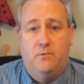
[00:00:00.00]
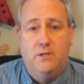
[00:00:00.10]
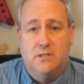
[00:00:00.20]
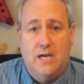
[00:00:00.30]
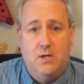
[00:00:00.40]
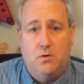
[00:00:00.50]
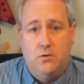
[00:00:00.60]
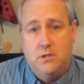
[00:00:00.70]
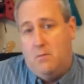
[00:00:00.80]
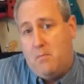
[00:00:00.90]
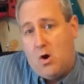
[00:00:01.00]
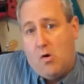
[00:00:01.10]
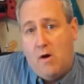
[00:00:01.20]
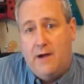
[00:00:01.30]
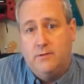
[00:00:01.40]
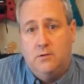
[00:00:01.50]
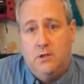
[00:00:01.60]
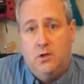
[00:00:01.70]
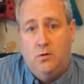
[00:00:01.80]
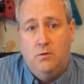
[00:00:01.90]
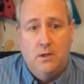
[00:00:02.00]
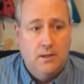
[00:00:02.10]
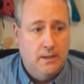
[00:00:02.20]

pre schedule tomorrow afternoon,